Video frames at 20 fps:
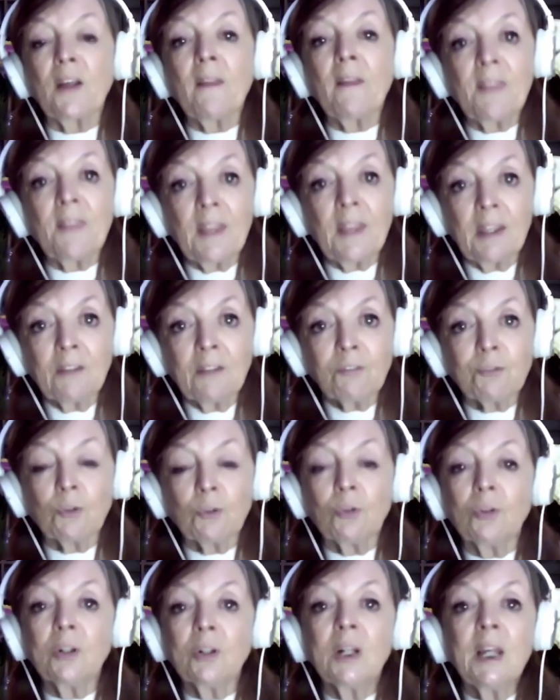and
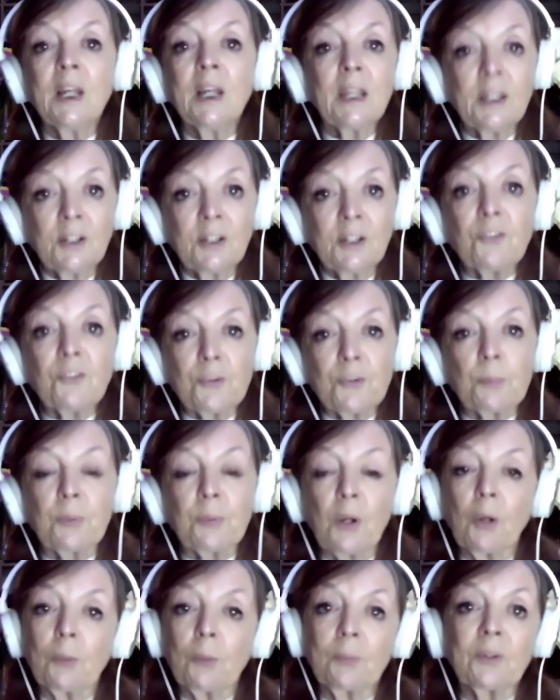therefore it is
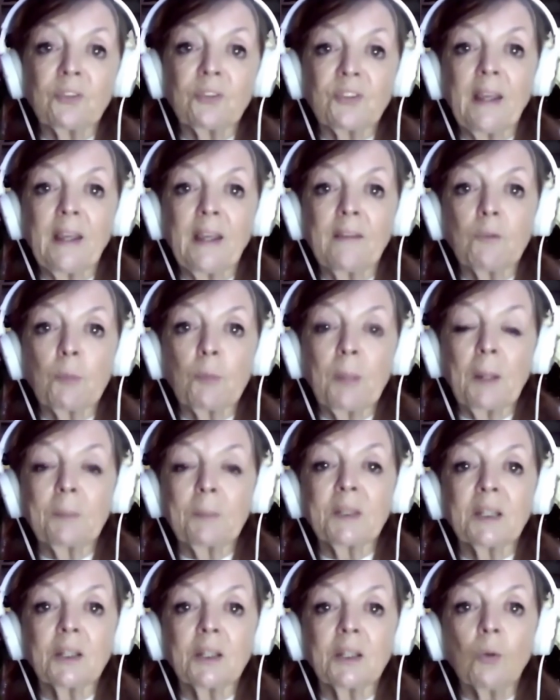appropriate to have a
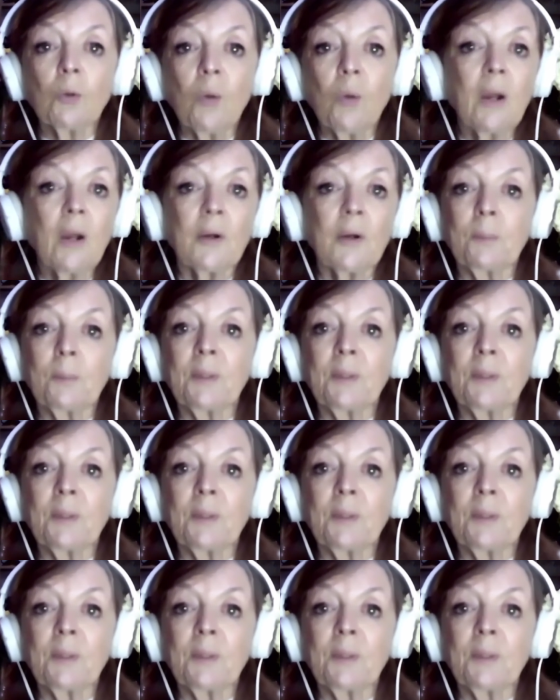public inquiry.